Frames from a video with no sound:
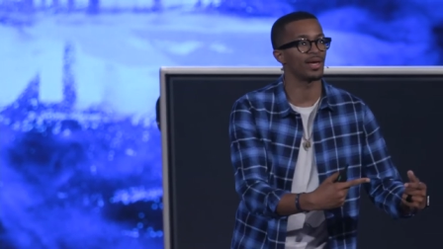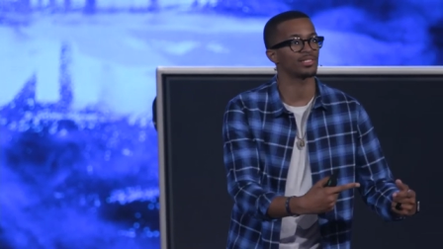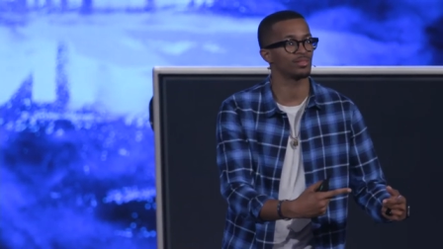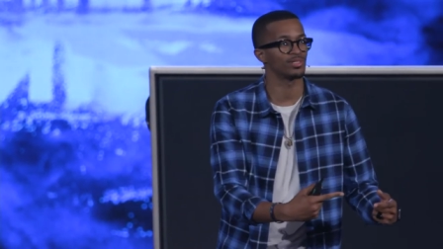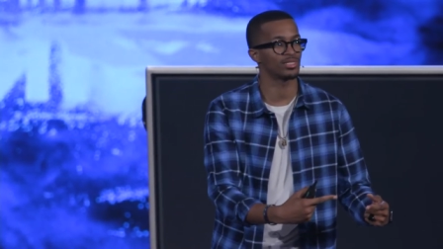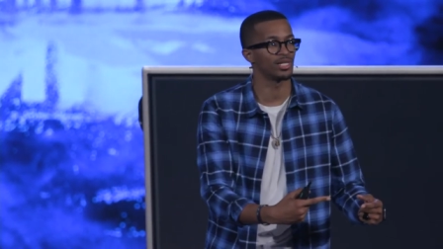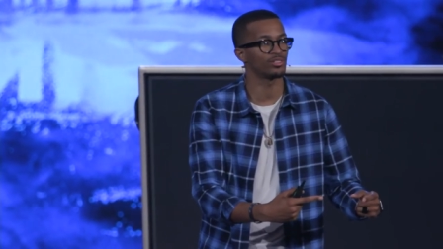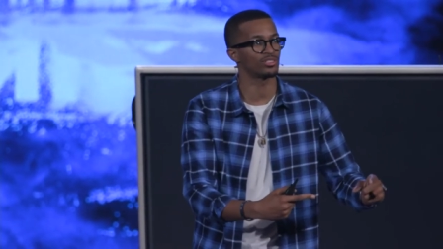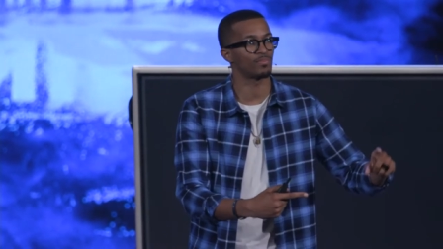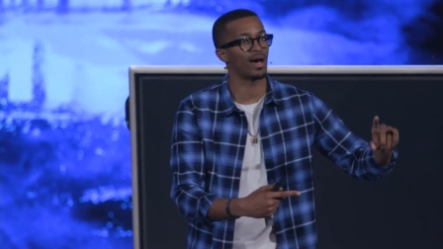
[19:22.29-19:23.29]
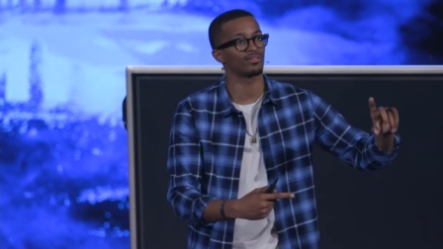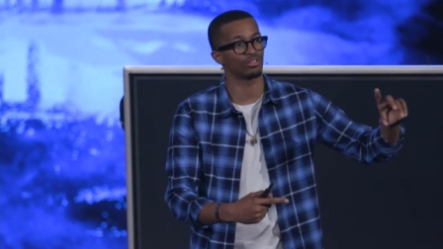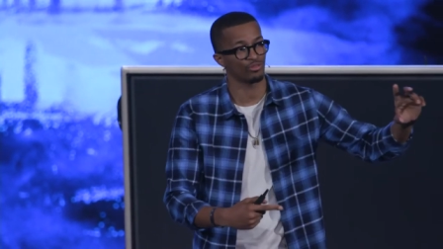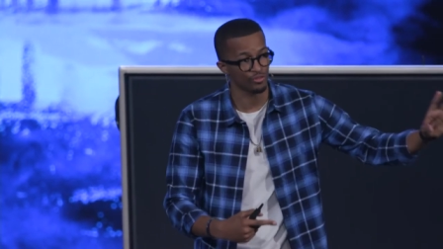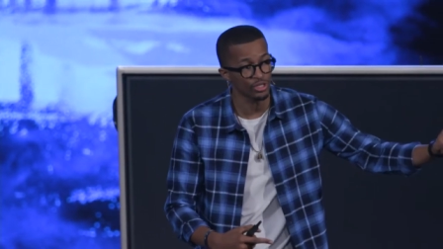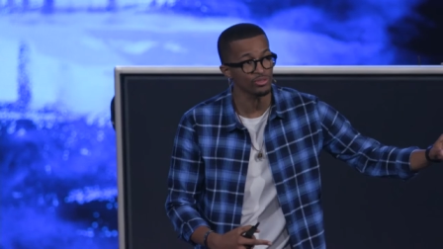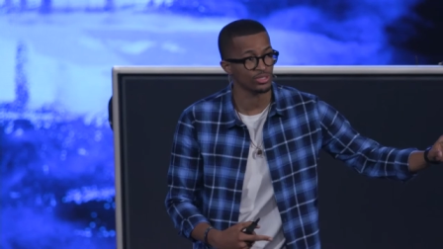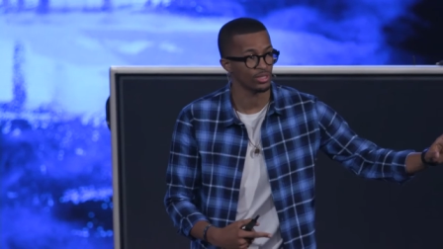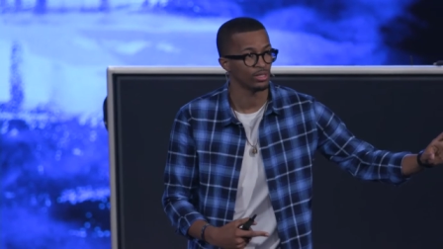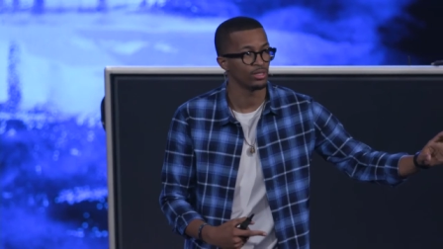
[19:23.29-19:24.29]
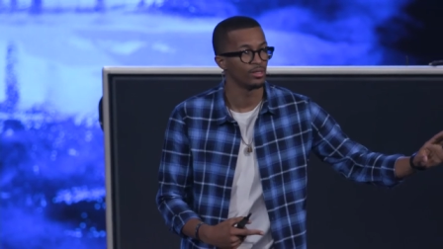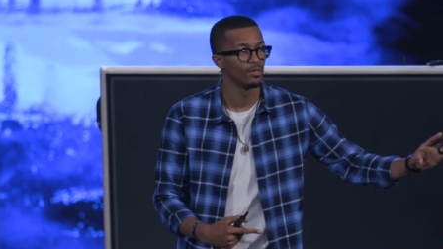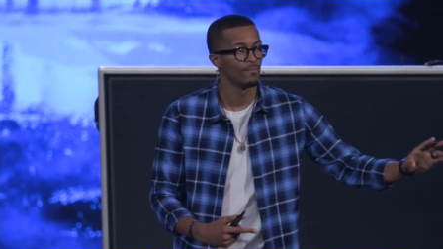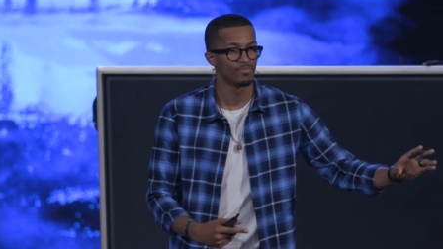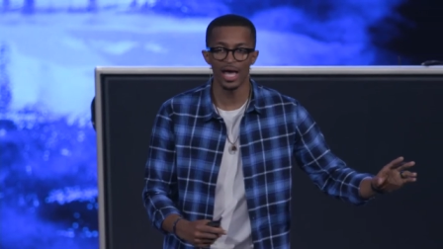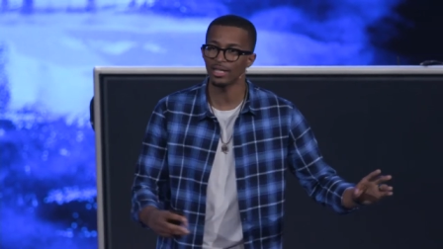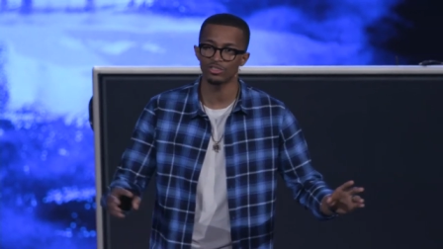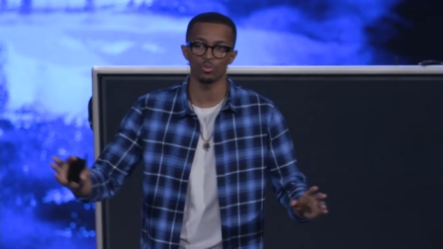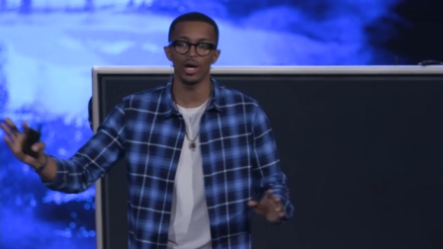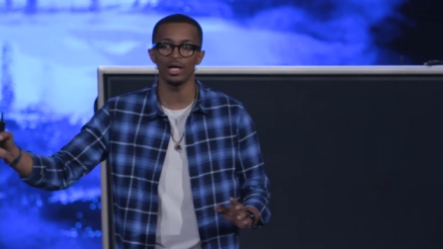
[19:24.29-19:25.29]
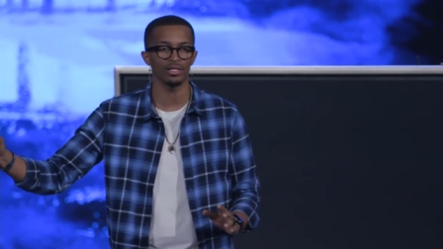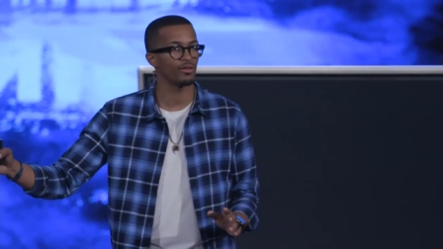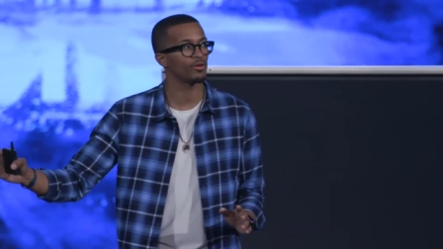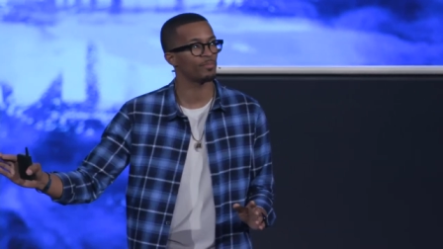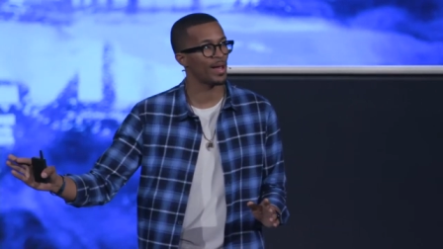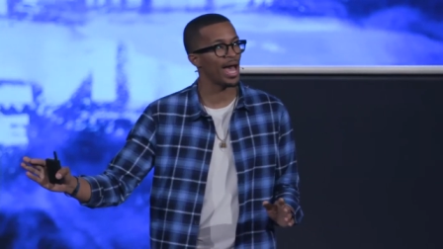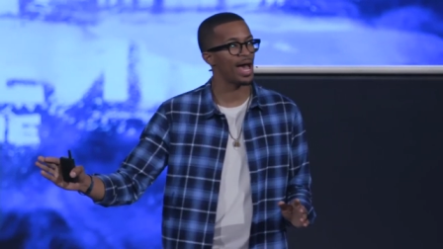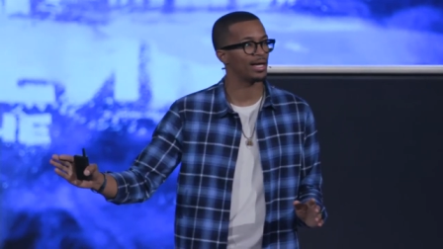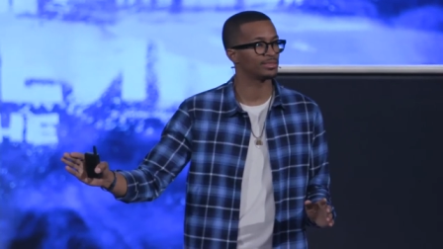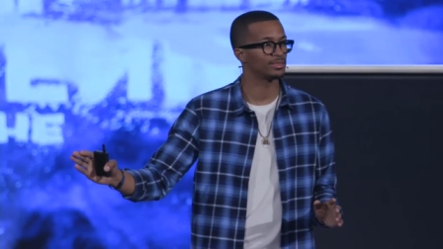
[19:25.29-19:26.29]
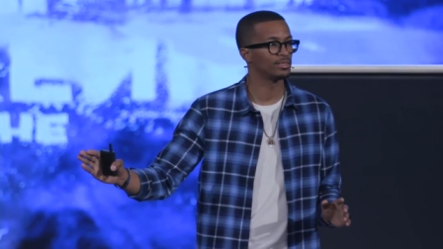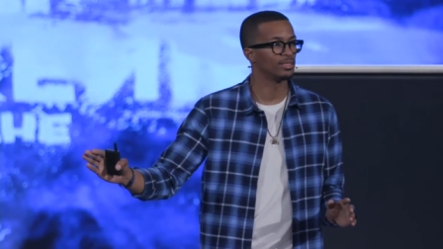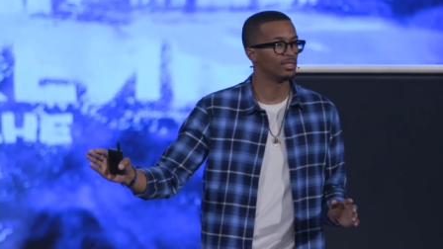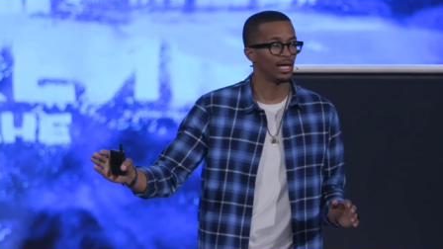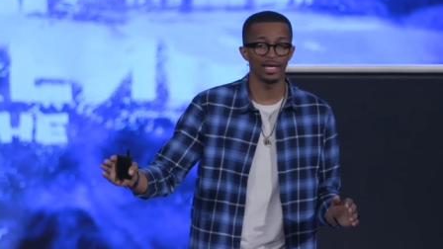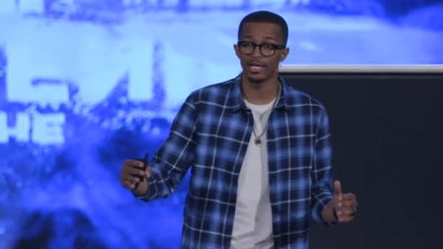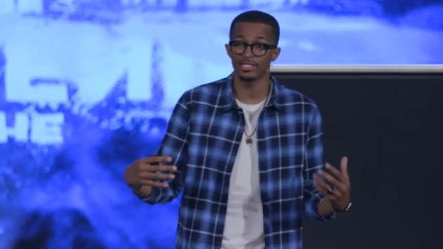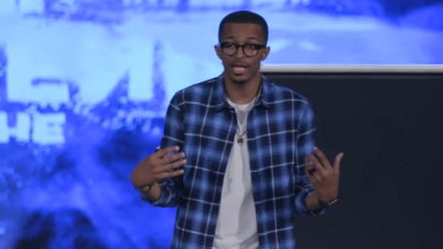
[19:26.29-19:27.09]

make some decisions about their future, not dwell on their past. And, and